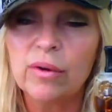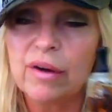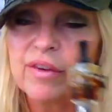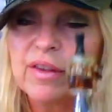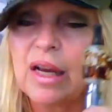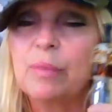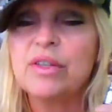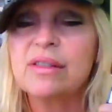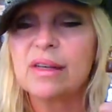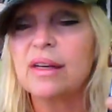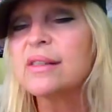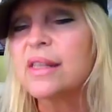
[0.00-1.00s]
everything I'm
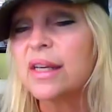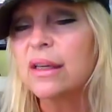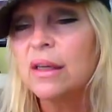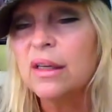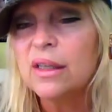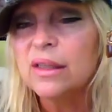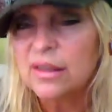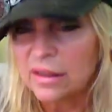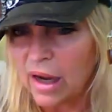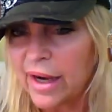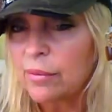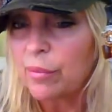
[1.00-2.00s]
discussing
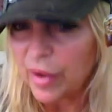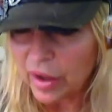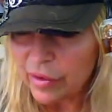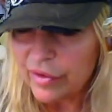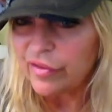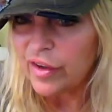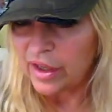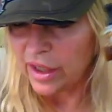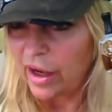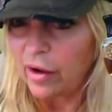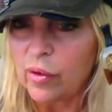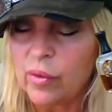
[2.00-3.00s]
tonight below the
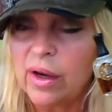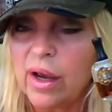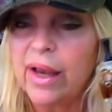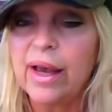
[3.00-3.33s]
video.